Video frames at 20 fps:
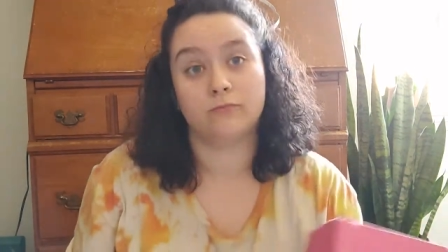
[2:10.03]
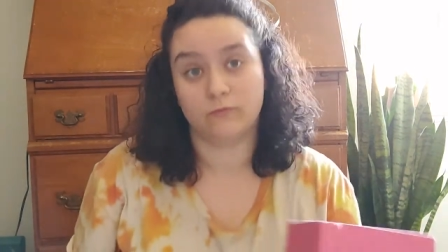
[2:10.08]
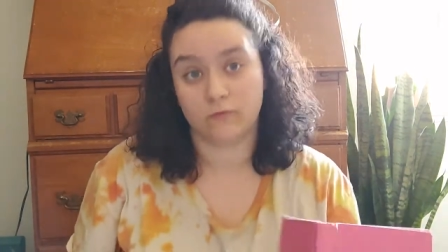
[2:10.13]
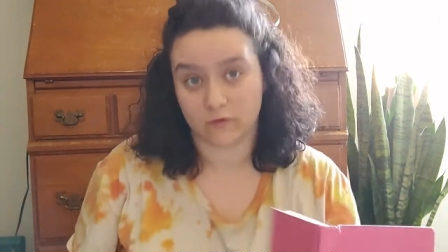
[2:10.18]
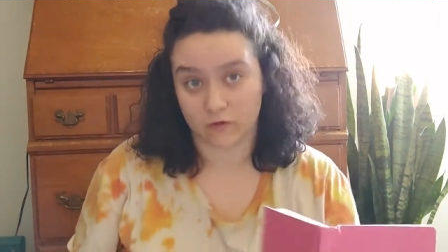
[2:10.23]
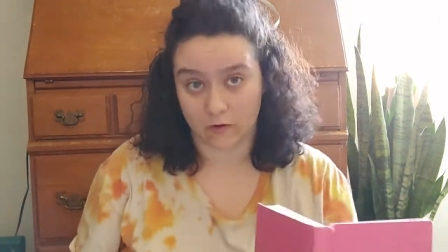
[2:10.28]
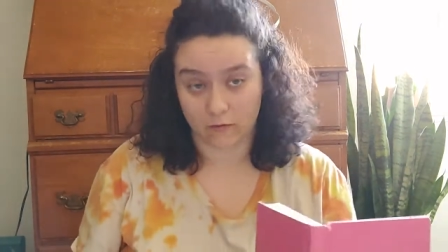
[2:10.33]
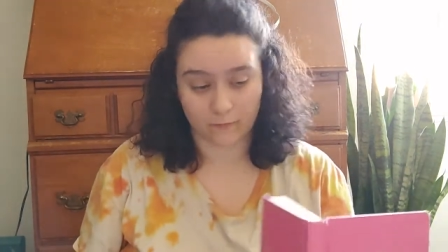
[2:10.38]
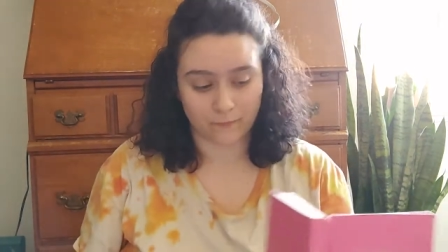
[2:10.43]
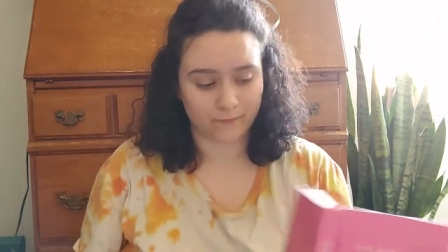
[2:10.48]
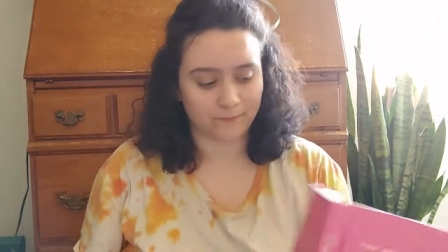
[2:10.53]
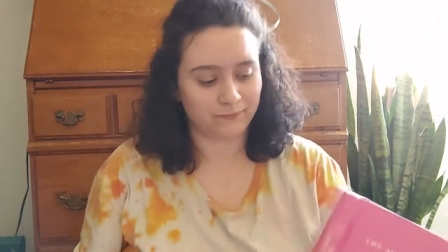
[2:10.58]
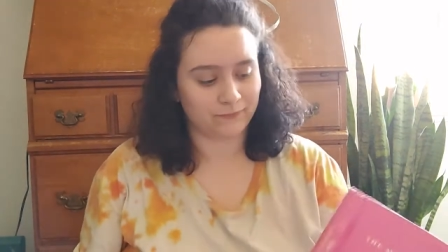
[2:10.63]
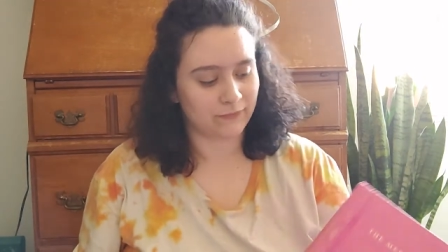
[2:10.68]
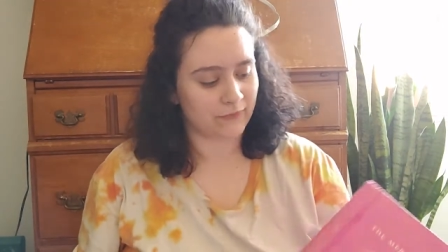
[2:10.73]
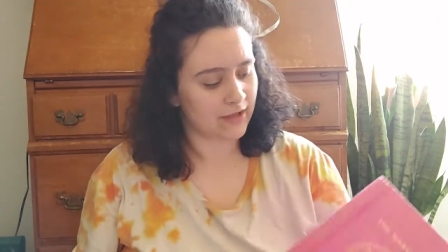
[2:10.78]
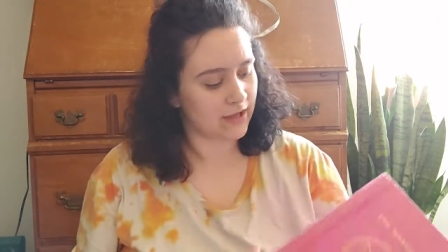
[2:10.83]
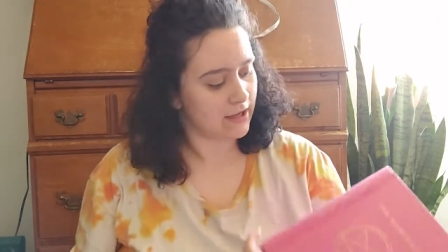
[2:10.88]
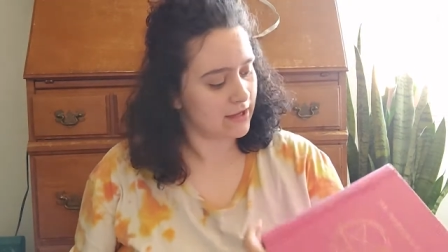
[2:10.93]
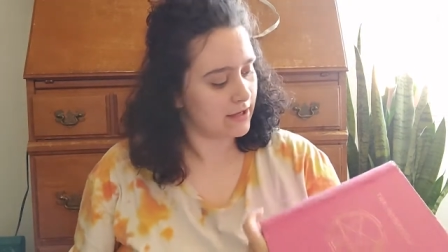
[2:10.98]
So,
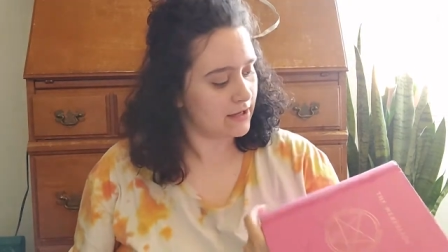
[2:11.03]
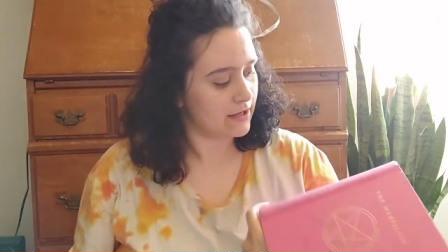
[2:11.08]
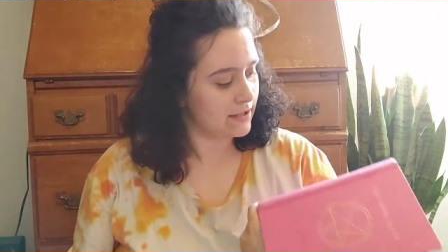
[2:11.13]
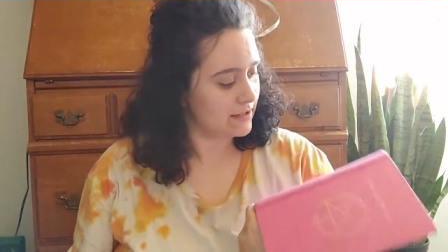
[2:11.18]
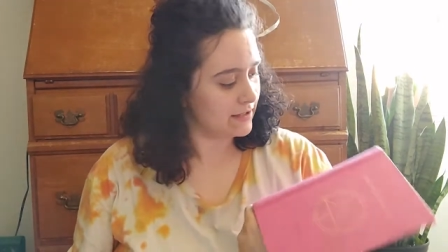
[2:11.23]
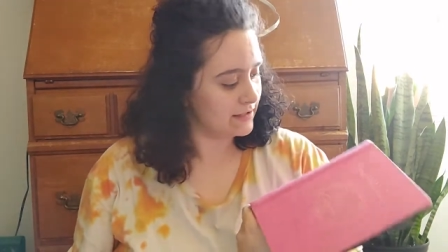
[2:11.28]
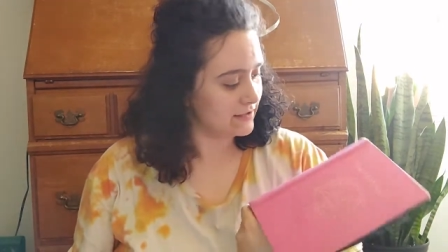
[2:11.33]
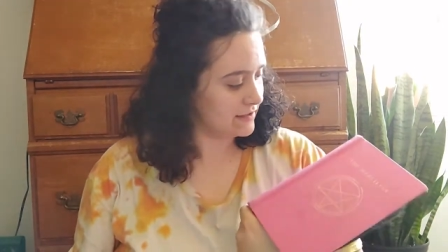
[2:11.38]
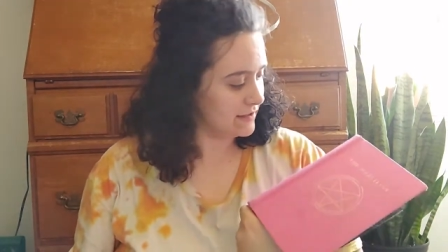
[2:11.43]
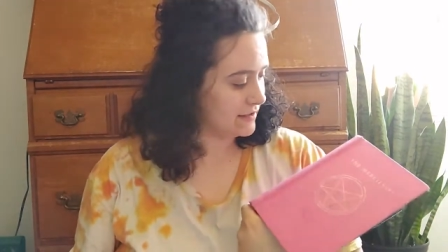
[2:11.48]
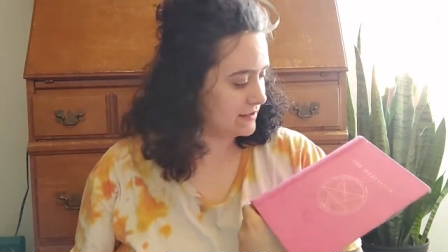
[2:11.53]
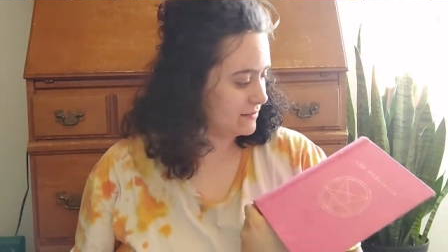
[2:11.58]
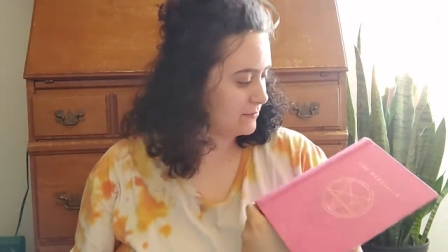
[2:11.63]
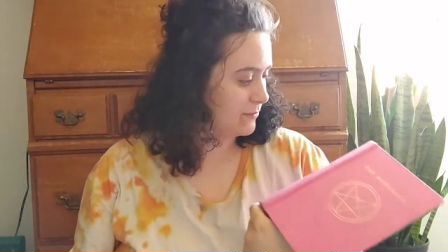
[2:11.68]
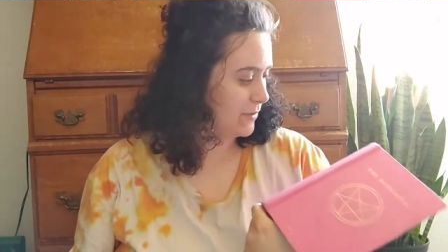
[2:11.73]
this is